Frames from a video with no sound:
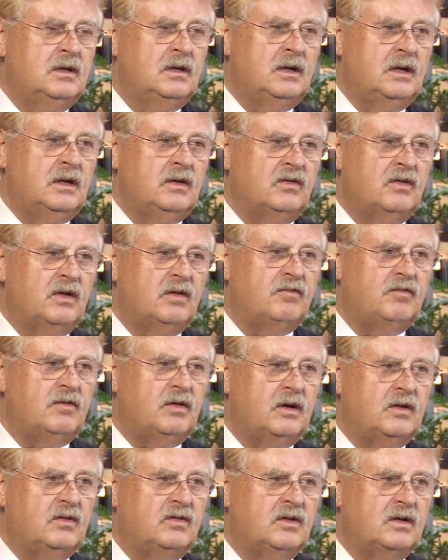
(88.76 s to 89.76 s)
And
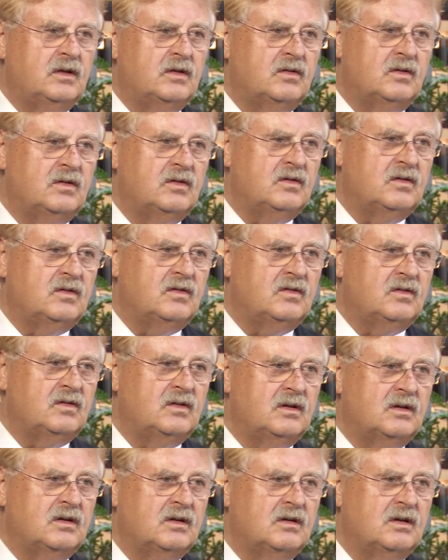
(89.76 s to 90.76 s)
therefore I think this is an
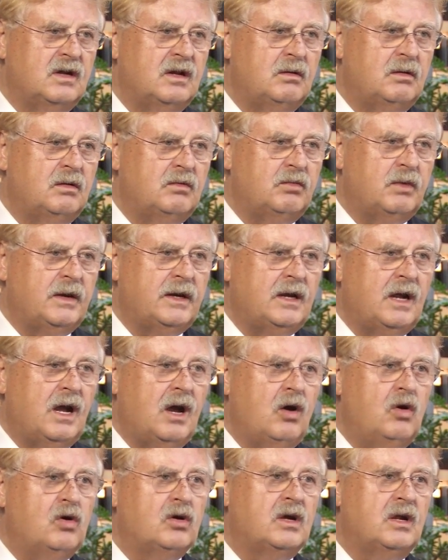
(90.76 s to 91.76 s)
incredible way,
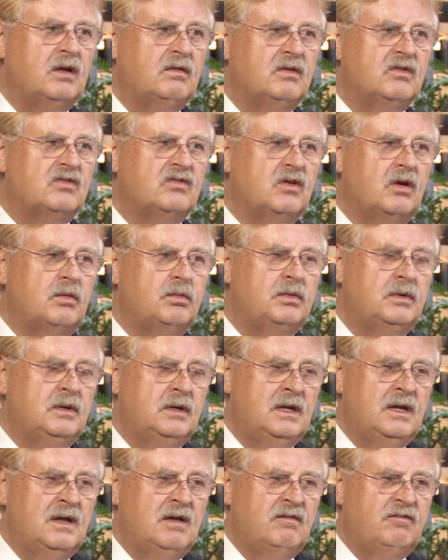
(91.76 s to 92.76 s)
how can we stop
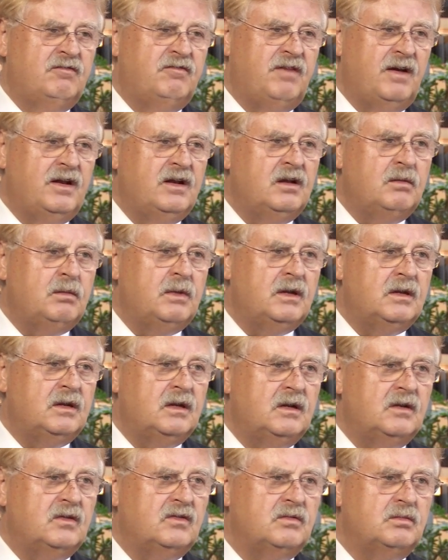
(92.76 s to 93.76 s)

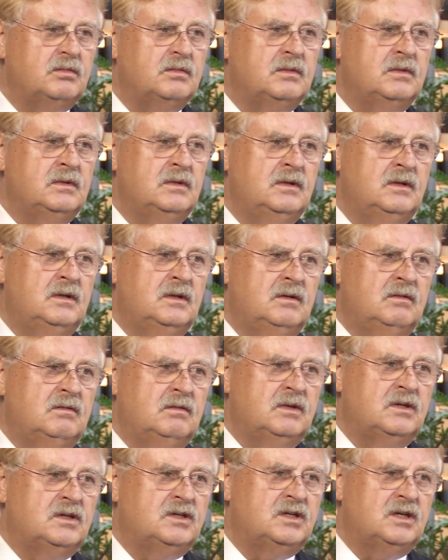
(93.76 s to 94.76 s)
fundamentalism
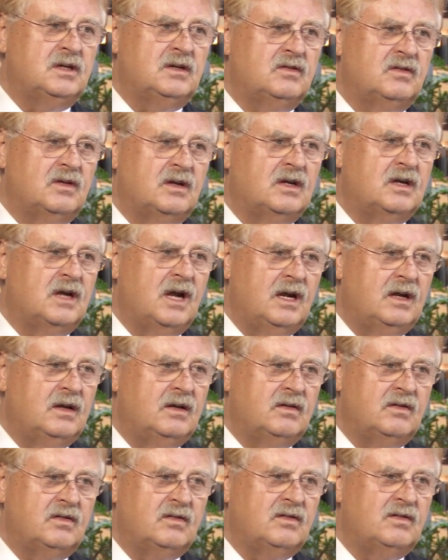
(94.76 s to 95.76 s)
which is
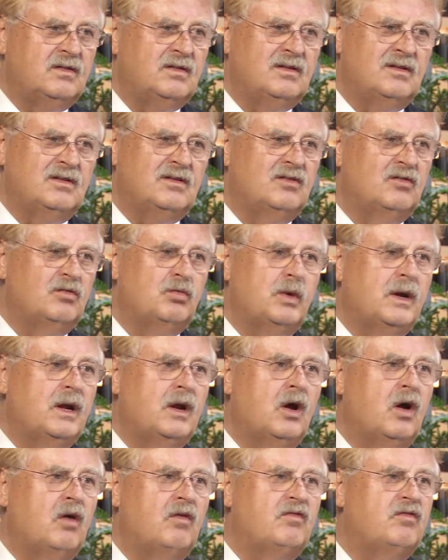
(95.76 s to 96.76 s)
against the will
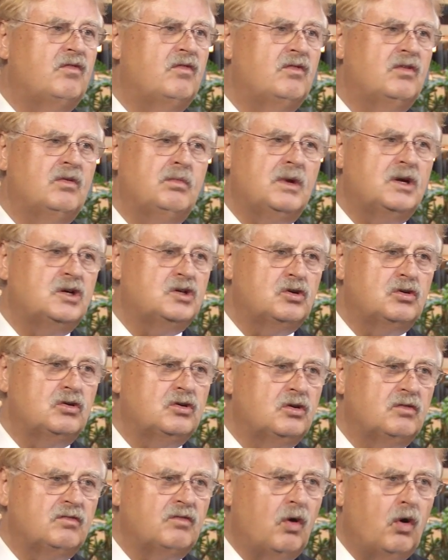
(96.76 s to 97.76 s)
of the
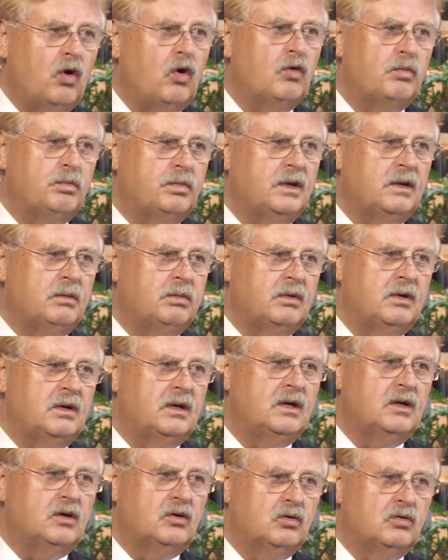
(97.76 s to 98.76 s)
majority of all people,
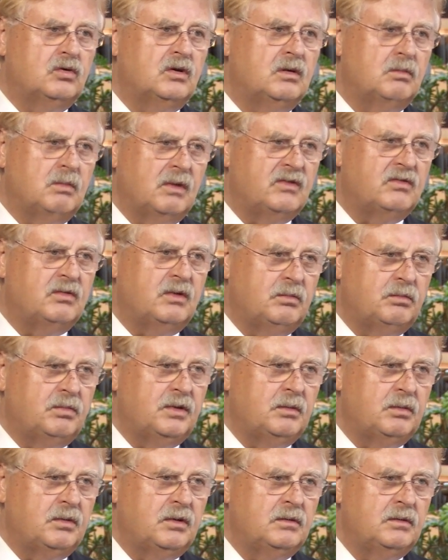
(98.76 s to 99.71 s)
including Muslim people.